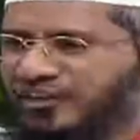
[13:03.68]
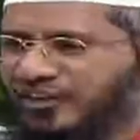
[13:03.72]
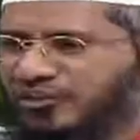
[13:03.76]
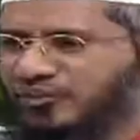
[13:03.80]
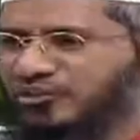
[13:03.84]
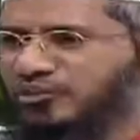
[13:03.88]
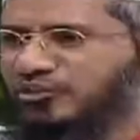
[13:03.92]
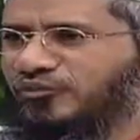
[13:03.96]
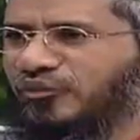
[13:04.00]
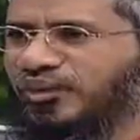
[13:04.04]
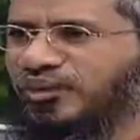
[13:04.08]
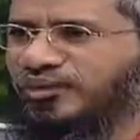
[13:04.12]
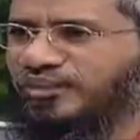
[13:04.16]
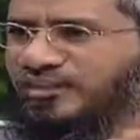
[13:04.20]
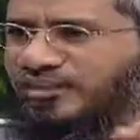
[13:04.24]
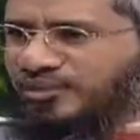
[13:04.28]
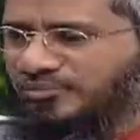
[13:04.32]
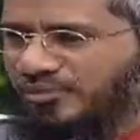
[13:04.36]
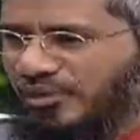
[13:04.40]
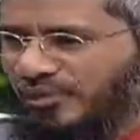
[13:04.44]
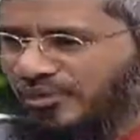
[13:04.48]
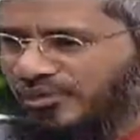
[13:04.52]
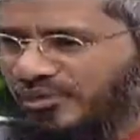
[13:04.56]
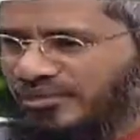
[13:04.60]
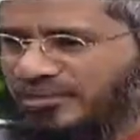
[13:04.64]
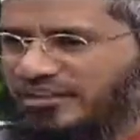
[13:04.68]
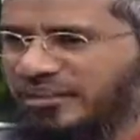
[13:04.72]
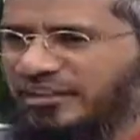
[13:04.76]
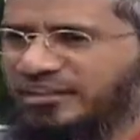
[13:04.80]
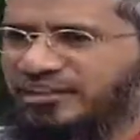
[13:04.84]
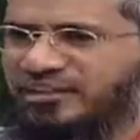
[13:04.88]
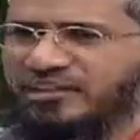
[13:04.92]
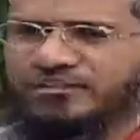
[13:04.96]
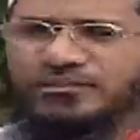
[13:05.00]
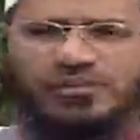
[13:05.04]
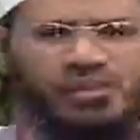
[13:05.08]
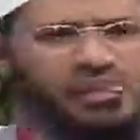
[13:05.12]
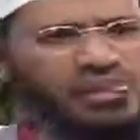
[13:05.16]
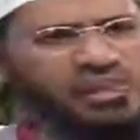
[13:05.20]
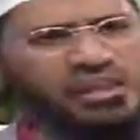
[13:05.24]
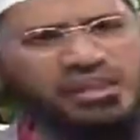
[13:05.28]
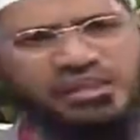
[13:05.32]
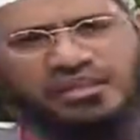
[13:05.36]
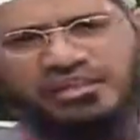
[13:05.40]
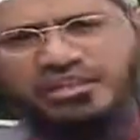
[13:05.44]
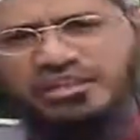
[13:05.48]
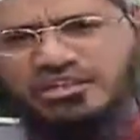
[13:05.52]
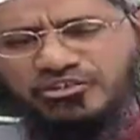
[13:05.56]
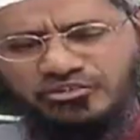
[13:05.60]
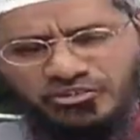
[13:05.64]
and, while the Imam is reciting.
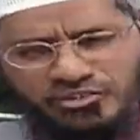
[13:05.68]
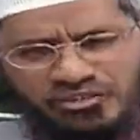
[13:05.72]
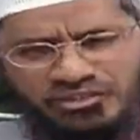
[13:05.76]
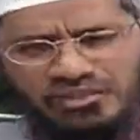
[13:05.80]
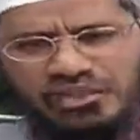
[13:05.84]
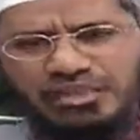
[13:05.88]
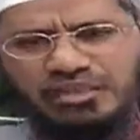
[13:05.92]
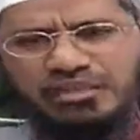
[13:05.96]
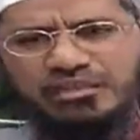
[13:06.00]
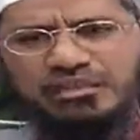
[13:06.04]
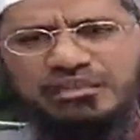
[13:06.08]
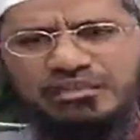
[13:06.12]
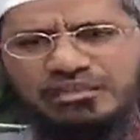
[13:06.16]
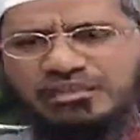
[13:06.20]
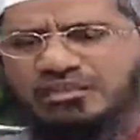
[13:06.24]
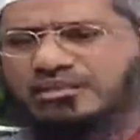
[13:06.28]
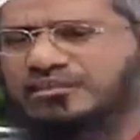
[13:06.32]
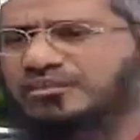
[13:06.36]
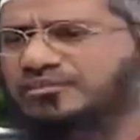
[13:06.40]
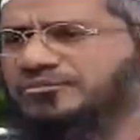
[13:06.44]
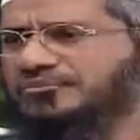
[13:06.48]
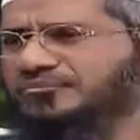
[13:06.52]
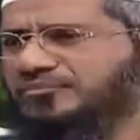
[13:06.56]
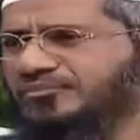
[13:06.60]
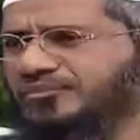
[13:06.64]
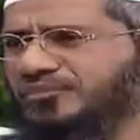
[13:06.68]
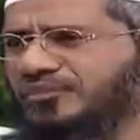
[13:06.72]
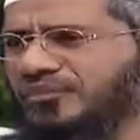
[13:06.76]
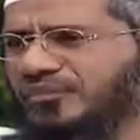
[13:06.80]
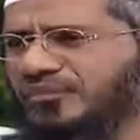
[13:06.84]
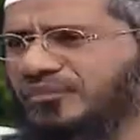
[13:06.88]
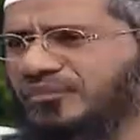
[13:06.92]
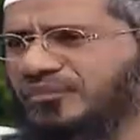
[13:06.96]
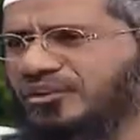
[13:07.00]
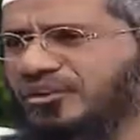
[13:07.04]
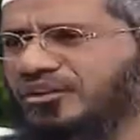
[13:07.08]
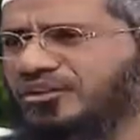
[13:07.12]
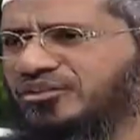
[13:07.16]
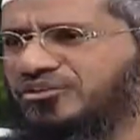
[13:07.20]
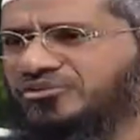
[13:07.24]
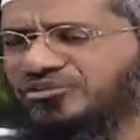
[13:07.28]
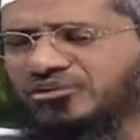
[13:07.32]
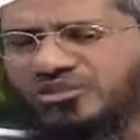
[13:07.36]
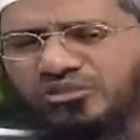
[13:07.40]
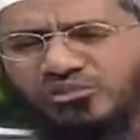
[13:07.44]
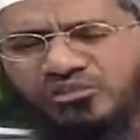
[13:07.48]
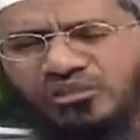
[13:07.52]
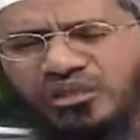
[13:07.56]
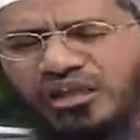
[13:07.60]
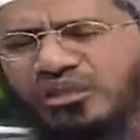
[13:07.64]
He should just listen to
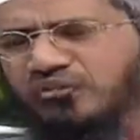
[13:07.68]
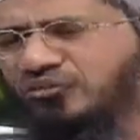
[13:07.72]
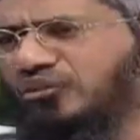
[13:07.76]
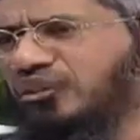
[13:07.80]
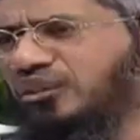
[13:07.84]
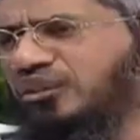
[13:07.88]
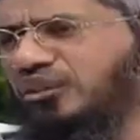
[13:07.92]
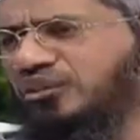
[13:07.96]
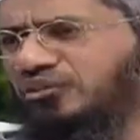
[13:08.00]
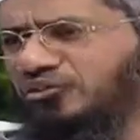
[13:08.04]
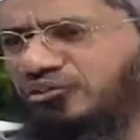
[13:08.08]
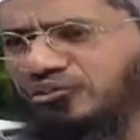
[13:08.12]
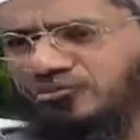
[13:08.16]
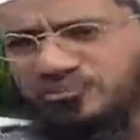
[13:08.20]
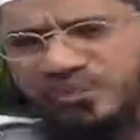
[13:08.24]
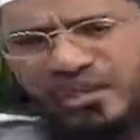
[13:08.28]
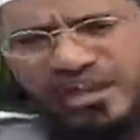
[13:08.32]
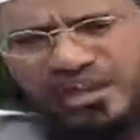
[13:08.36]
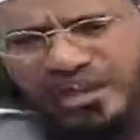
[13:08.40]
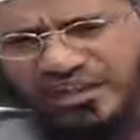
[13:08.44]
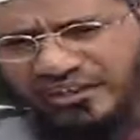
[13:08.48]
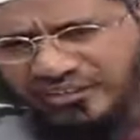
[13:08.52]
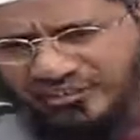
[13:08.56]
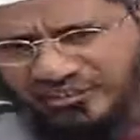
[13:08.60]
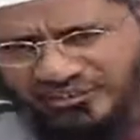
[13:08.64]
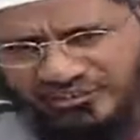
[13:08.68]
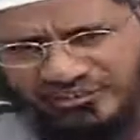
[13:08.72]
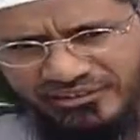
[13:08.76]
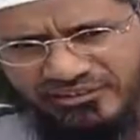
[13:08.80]
the Quran, what he knows by heart.